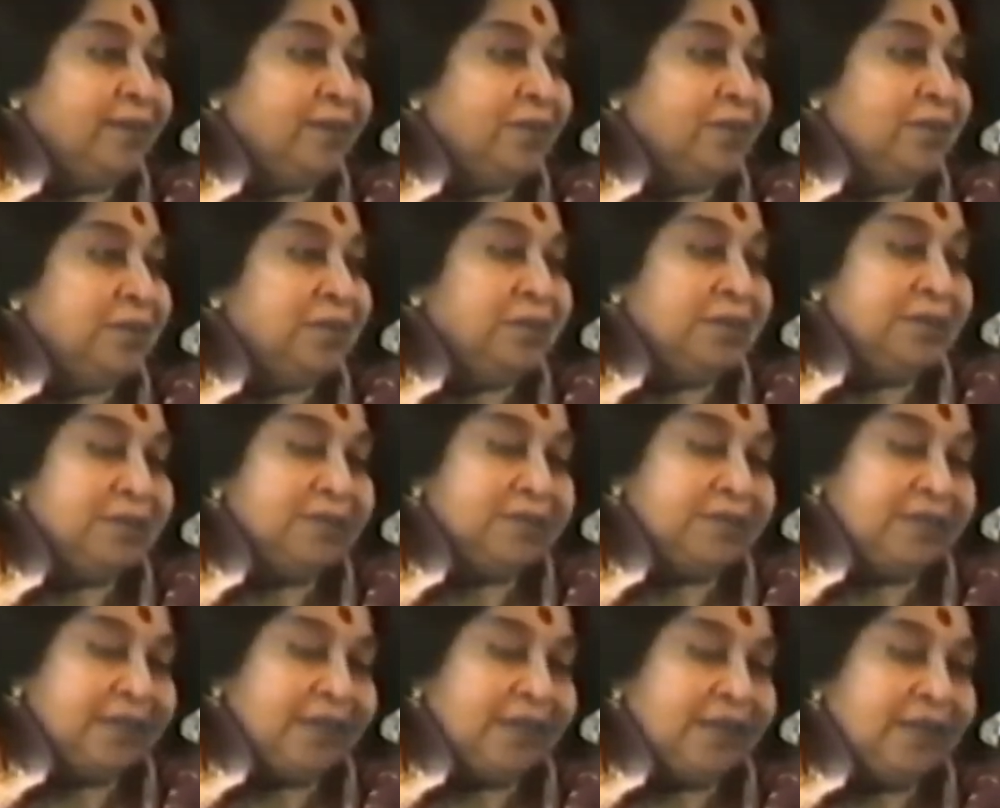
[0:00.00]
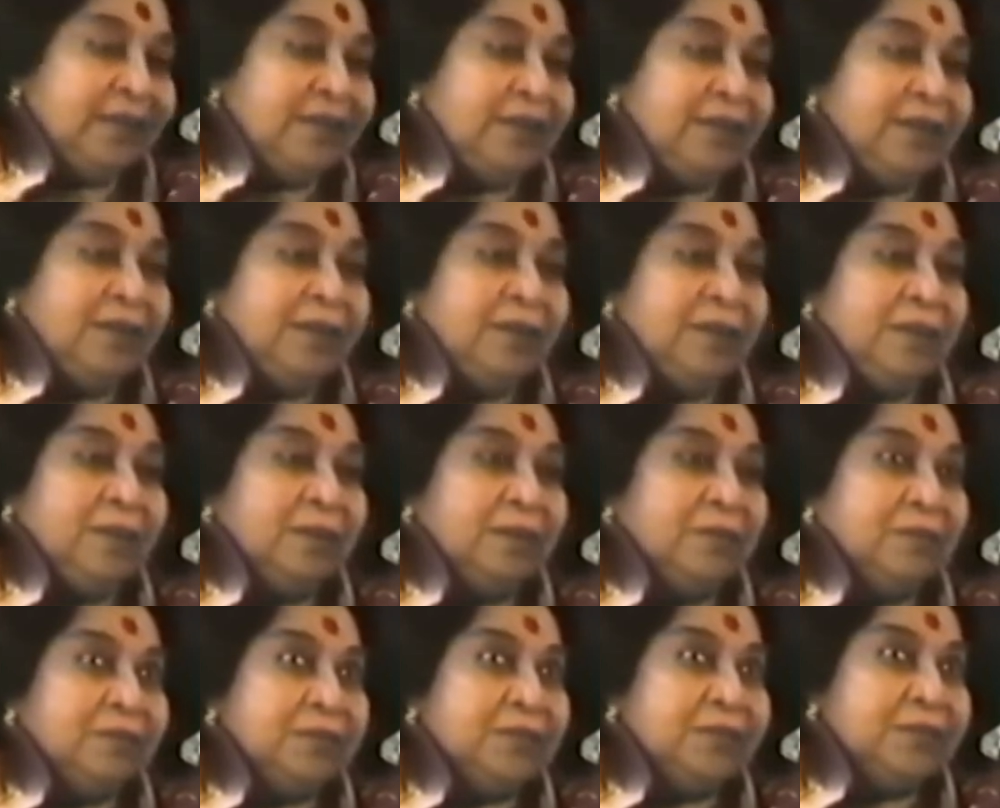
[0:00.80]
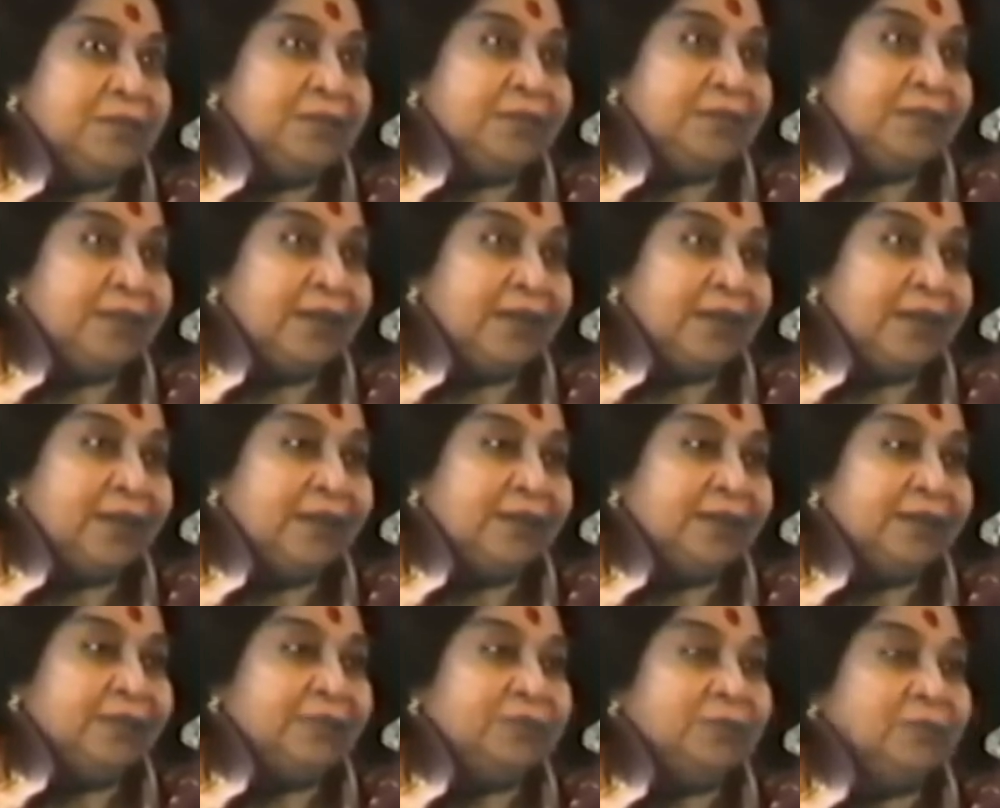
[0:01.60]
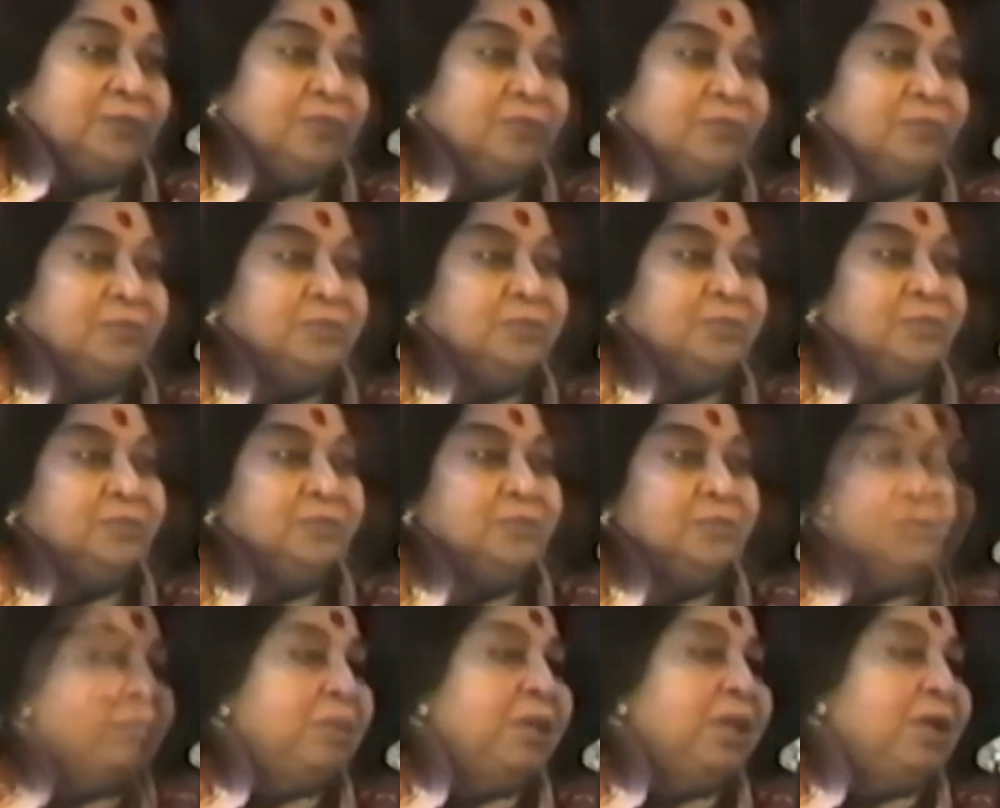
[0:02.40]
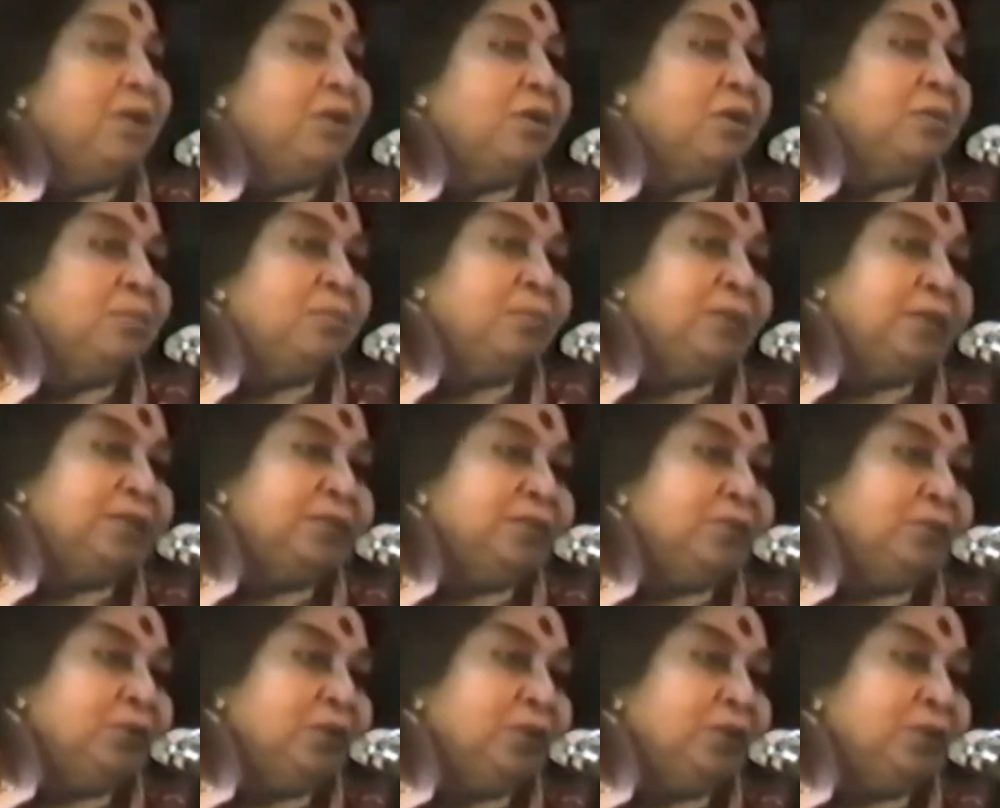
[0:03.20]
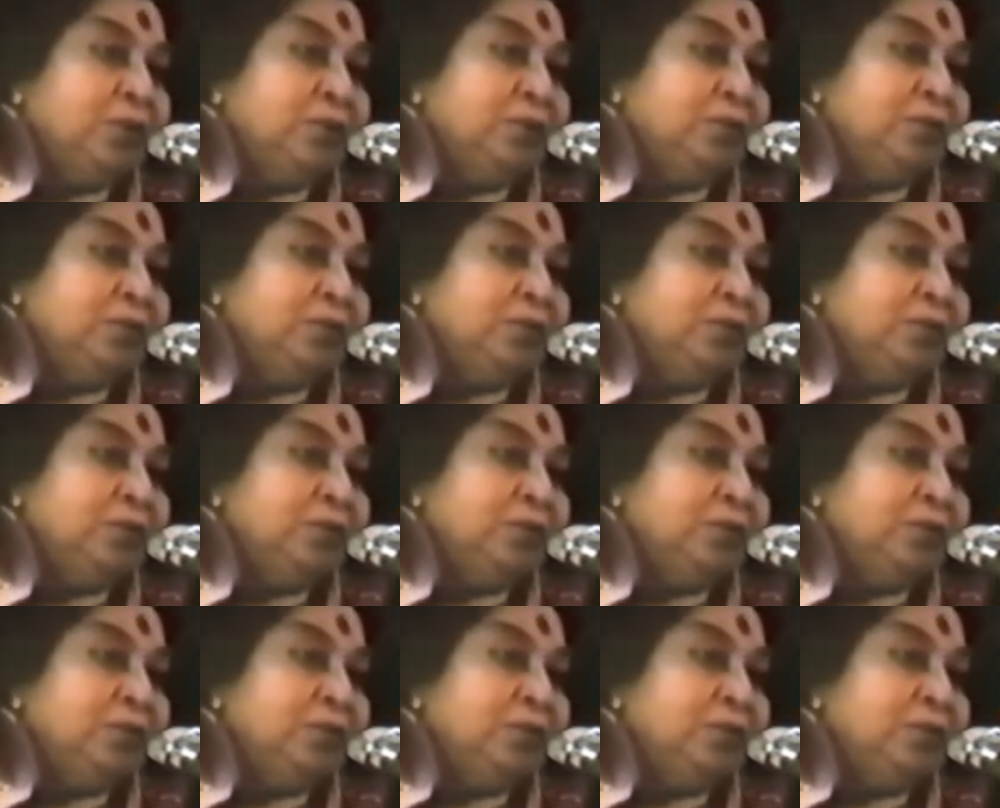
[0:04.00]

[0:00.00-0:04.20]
on this great day of Sahasrara. May God bless you all.